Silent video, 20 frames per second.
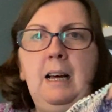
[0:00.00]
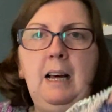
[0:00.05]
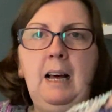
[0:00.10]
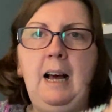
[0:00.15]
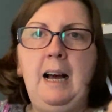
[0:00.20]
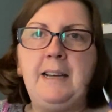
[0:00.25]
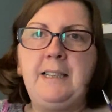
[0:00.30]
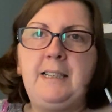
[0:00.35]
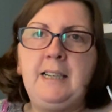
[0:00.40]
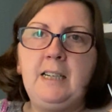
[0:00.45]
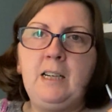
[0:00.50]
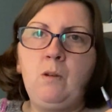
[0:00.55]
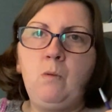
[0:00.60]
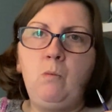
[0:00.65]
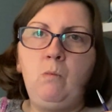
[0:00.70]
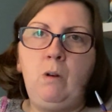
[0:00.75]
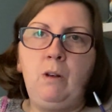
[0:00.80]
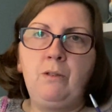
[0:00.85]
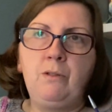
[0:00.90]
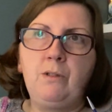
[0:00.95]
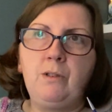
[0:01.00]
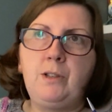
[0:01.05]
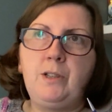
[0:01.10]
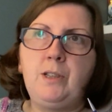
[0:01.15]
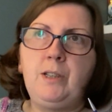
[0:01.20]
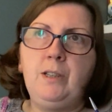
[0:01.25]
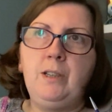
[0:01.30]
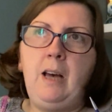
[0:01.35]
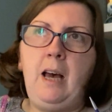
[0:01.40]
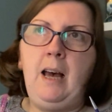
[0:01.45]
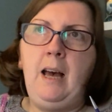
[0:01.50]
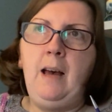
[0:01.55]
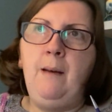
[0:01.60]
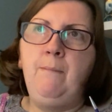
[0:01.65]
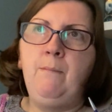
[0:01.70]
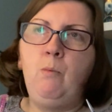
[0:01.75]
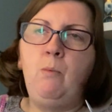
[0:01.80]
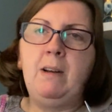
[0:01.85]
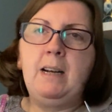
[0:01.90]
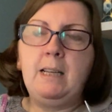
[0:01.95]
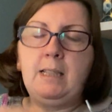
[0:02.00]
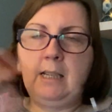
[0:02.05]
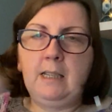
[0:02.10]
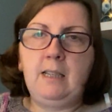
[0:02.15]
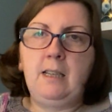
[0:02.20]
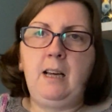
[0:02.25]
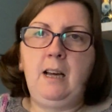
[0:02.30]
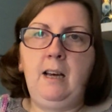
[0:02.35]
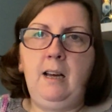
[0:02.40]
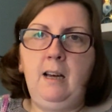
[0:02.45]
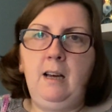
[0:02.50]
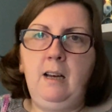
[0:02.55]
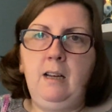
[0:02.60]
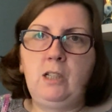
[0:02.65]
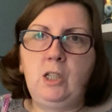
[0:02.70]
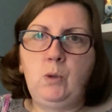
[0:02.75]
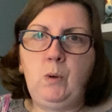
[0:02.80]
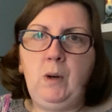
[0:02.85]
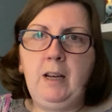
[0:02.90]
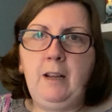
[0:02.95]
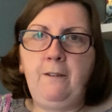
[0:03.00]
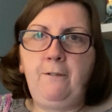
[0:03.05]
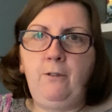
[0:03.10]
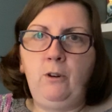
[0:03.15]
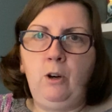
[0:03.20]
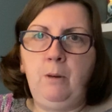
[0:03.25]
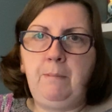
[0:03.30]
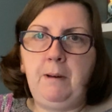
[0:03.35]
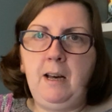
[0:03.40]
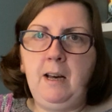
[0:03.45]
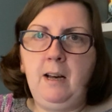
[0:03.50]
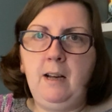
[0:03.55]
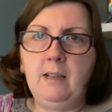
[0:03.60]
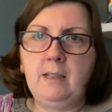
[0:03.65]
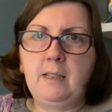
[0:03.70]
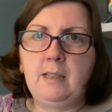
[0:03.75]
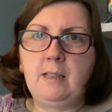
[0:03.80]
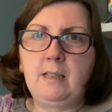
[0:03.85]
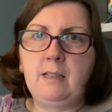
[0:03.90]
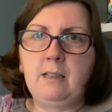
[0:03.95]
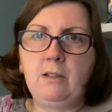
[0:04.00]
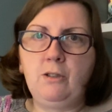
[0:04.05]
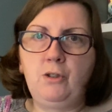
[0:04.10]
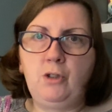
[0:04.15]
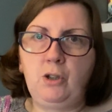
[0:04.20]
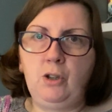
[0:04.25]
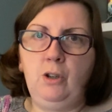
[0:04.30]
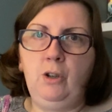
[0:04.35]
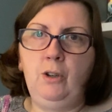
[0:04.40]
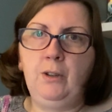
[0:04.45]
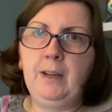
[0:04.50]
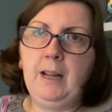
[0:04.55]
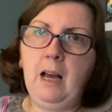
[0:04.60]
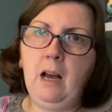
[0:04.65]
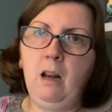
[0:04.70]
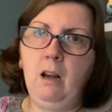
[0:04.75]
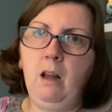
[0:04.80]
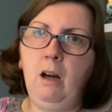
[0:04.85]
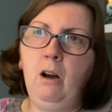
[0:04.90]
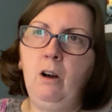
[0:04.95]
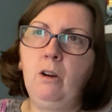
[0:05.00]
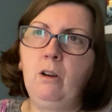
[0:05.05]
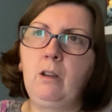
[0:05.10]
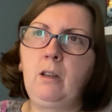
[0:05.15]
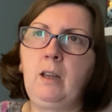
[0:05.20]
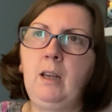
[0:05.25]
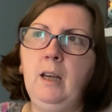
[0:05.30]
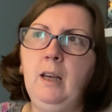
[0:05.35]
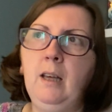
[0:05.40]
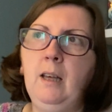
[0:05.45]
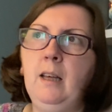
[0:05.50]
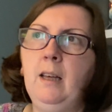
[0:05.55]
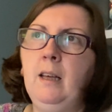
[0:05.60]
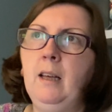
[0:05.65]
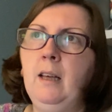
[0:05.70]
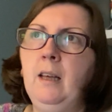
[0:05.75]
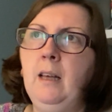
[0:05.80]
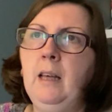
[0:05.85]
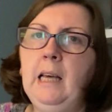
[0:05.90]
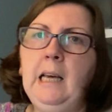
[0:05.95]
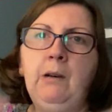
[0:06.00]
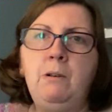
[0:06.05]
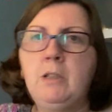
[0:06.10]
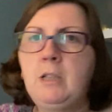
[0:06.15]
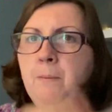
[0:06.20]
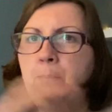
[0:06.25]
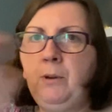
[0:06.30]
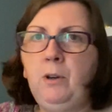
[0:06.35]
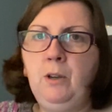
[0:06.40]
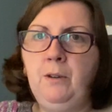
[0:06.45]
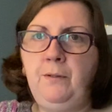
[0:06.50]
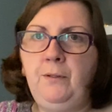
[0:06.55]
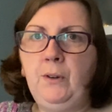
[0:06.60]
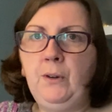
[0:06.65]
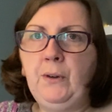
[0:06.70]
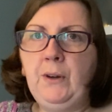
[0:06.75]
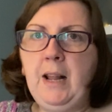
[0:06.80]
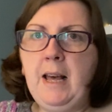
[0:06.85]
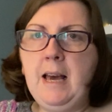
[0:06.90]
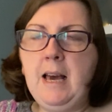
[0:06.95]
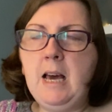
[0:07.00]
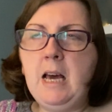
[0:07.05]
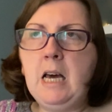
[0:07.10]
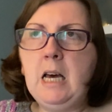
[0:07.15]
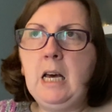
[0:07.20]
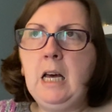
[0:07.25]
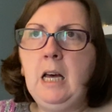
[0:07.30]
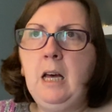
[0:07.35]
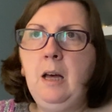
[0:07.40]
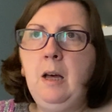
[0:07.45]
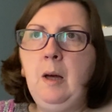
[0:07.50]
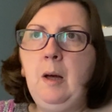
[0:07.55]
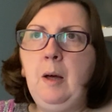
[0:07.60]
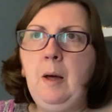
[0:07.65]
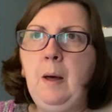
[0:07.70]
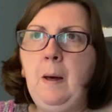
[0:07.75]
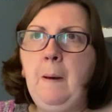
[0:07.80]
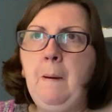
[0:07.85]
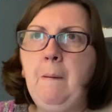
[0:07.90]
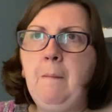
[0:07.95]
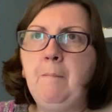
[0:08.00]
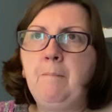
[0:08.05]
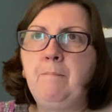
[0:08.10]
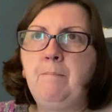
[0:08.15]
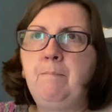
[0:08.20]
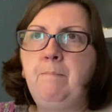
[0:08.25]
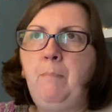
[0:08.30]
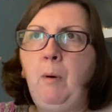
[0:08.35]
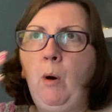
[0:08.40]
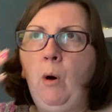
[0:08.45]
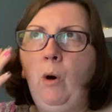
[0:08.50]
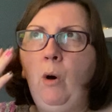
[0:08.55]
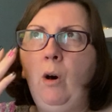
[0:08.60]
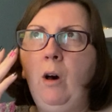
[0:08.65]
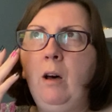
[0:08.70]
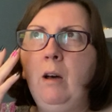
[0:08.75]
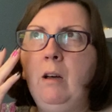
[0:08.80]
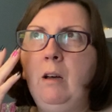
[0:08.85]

I didn't want, when I did her 24 birds shawl knit along, it was a beautiful knit, but